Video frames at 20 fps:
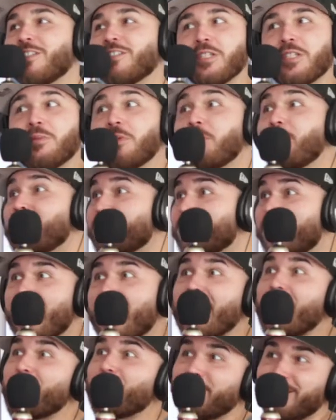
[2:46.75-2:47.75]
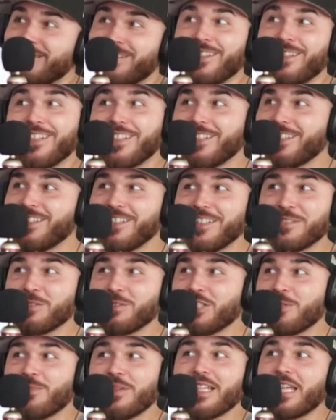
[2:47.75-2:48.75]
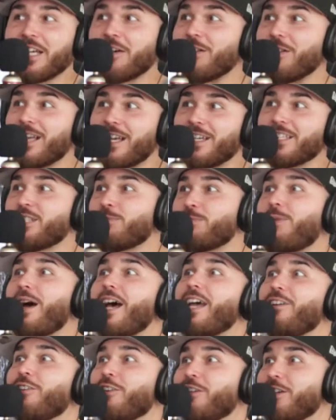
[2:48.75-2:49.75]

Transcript: Yeah. Something must have happened. Must have been like a like a spider.